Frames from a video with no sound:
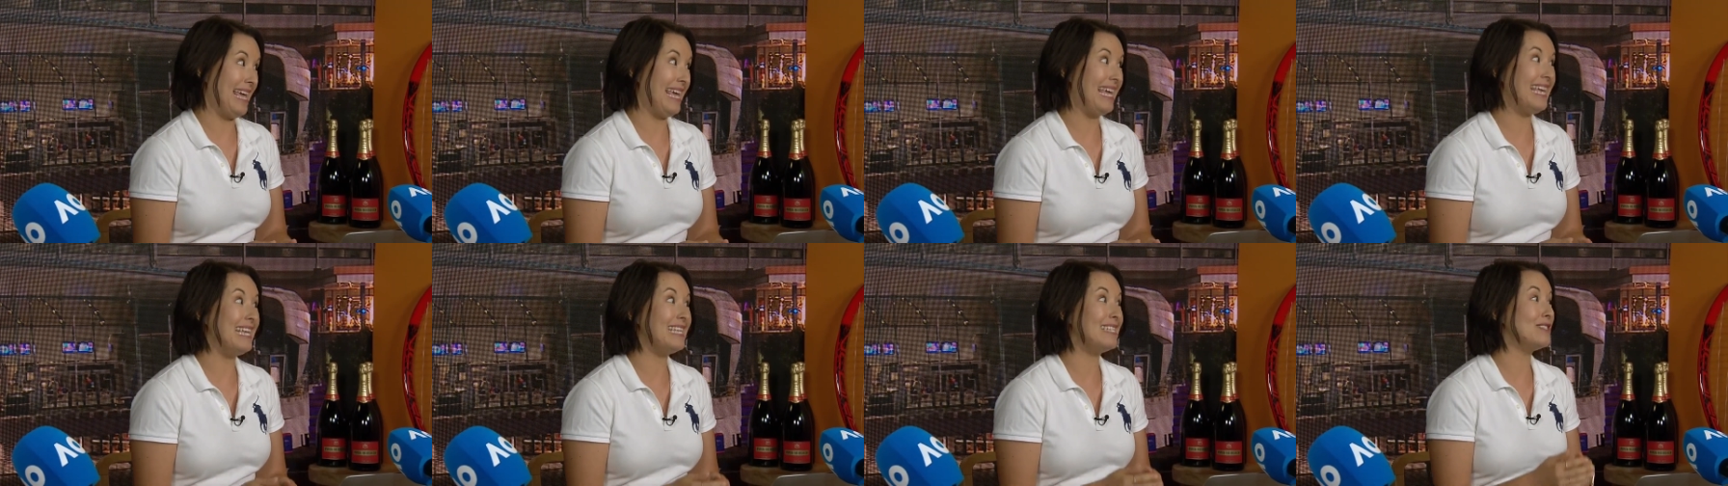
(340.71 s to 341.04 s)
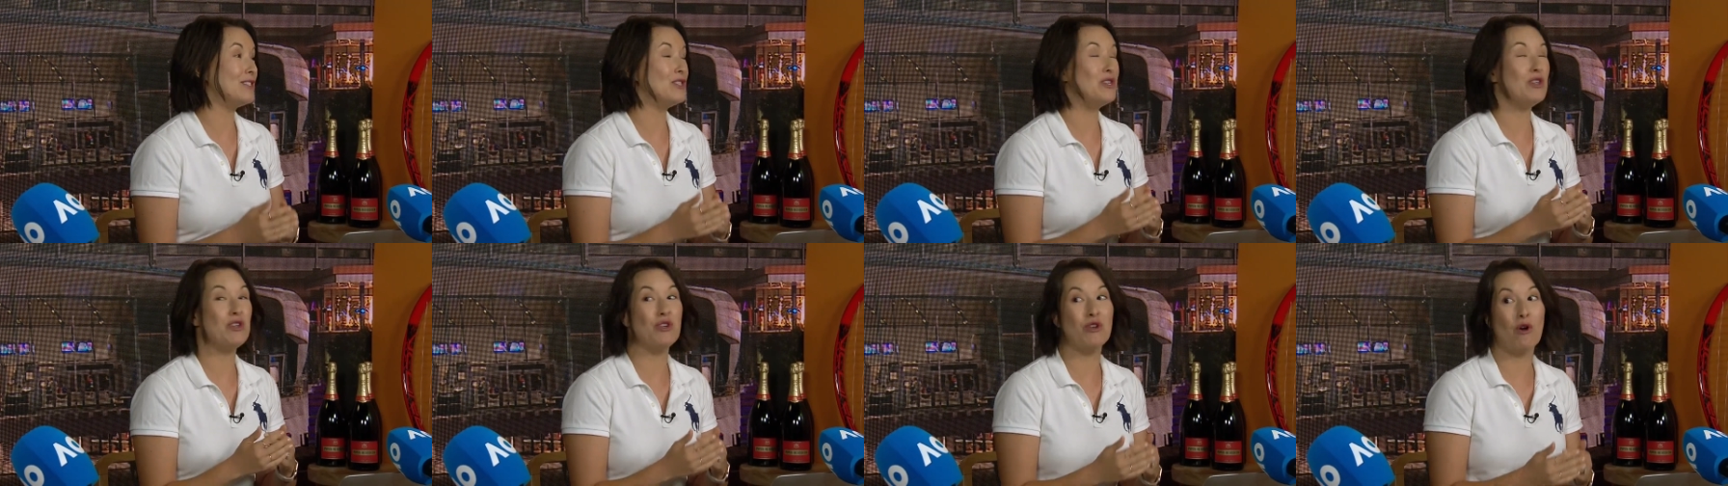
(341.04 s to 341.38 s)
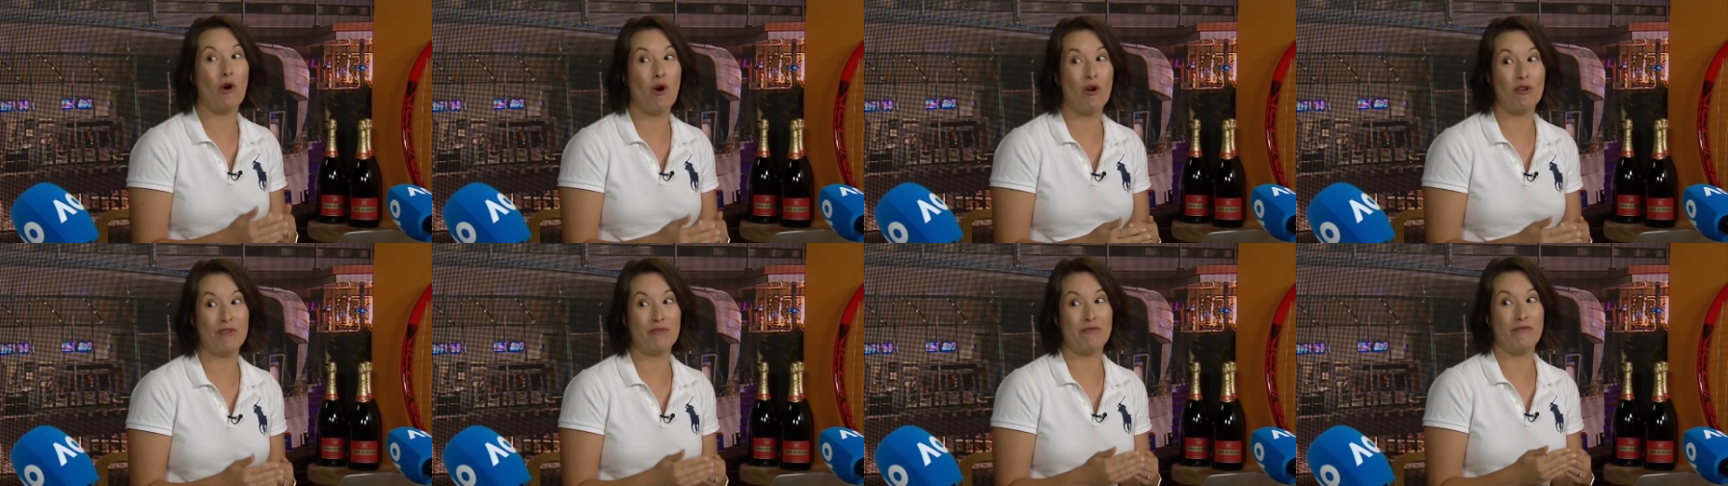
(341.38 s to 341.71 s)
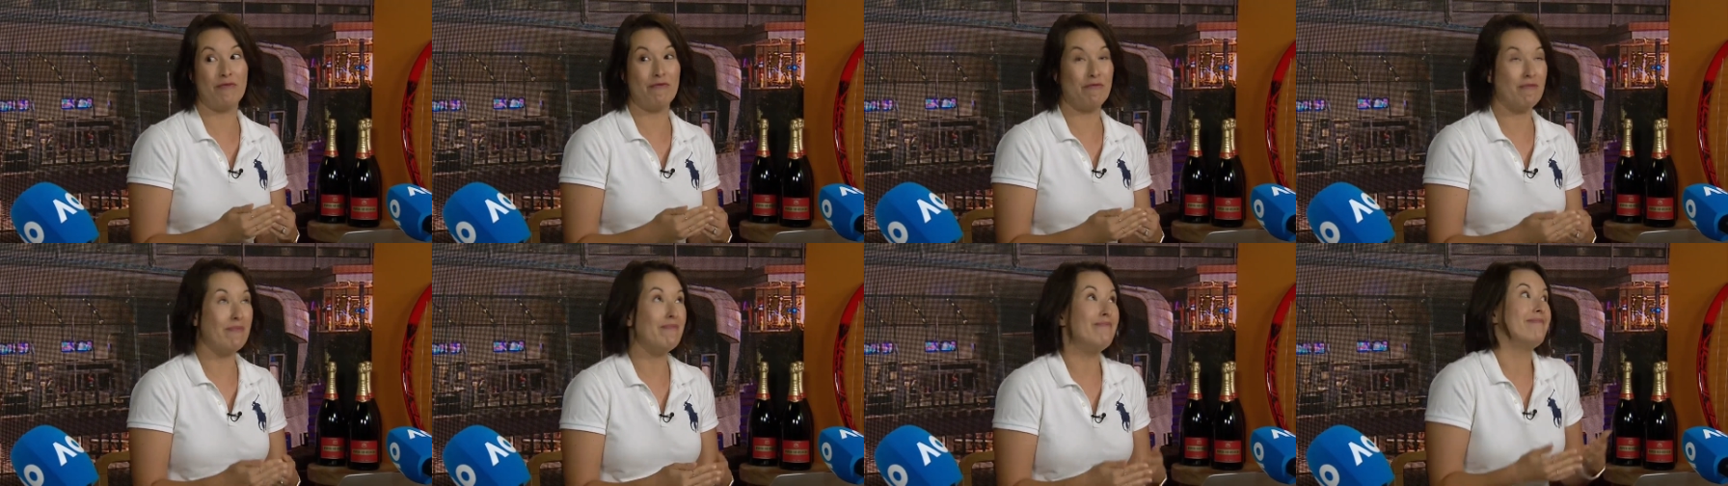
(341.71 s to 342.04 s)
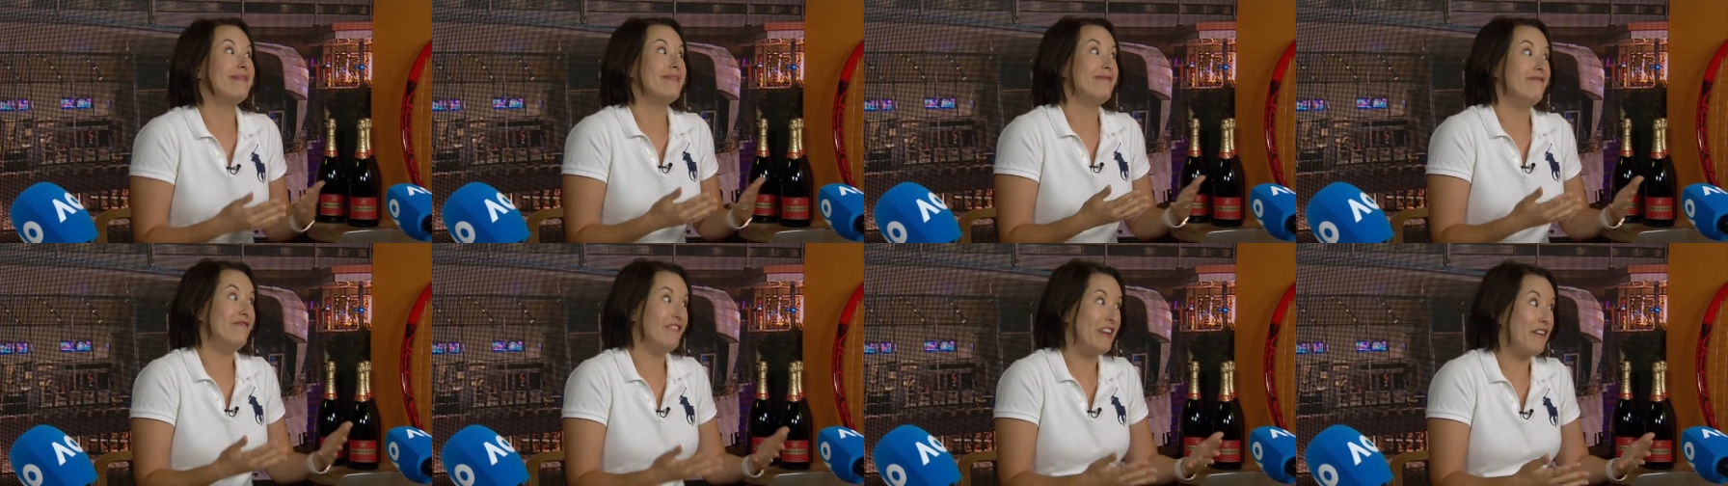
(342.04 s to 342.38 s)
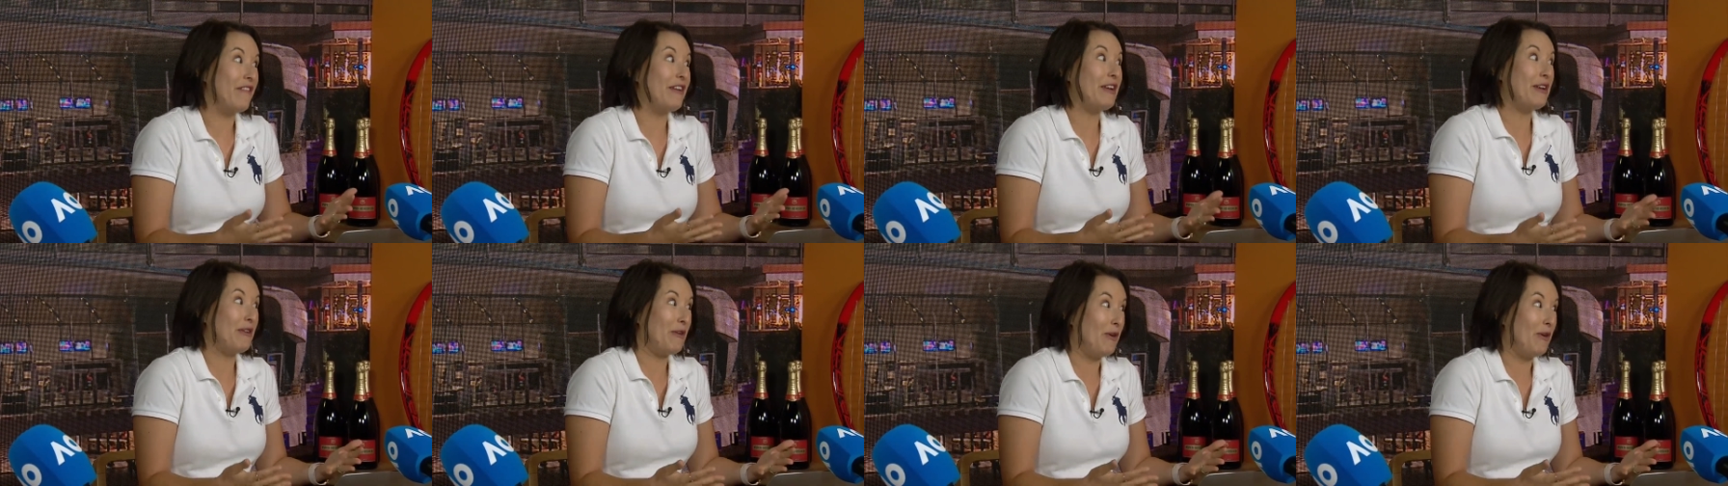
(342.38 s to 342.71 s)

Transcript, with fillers: He is not very